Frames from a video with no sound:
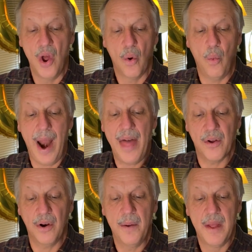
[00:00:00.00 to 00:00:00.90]

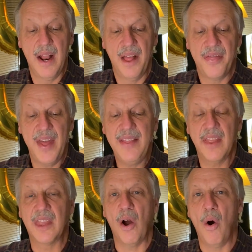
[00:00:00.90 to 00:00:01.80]
Rather, think
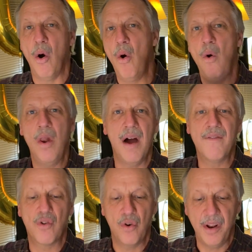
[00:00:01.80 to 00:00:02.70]
that the whole
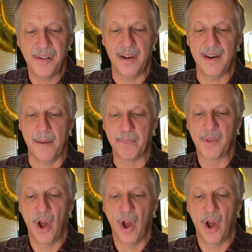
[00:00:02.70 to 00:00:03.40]
of Christendom,